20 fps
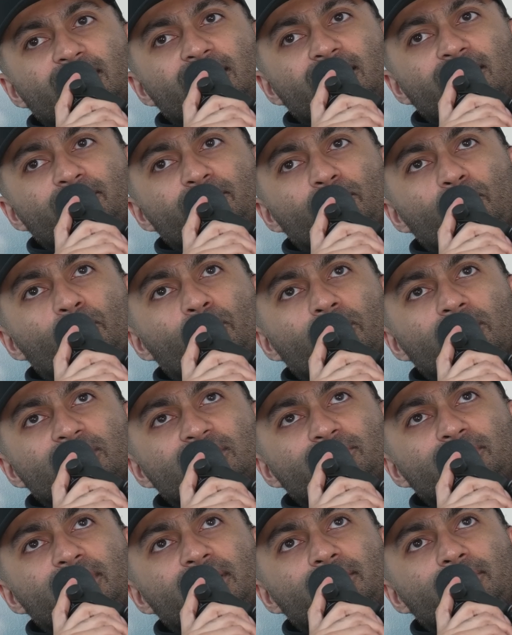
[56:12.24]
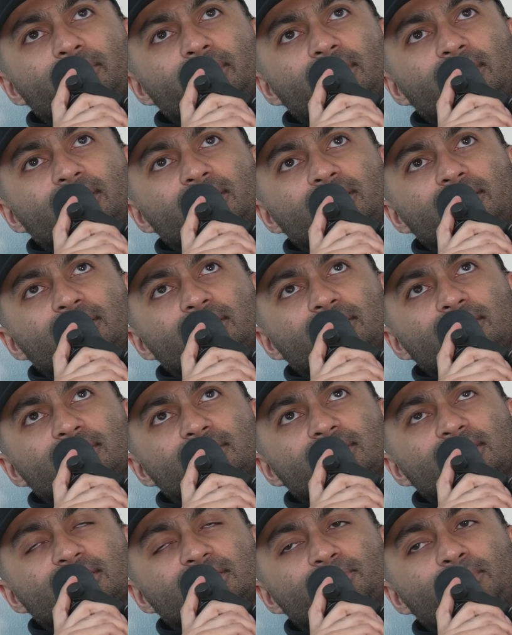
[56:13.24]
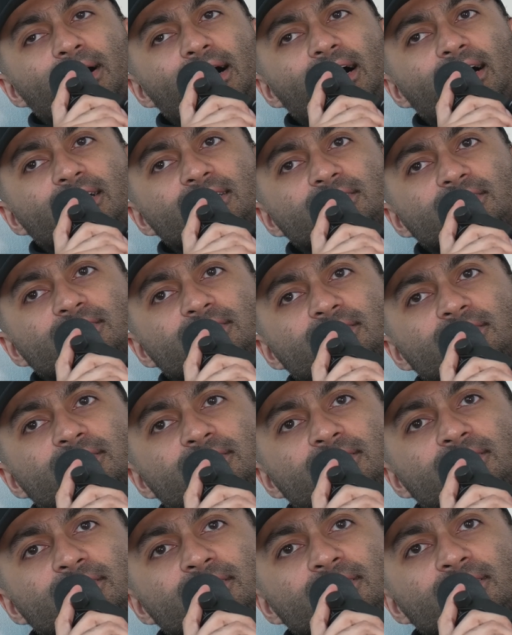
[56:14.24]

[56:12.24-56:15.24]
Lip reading: done more to make me despise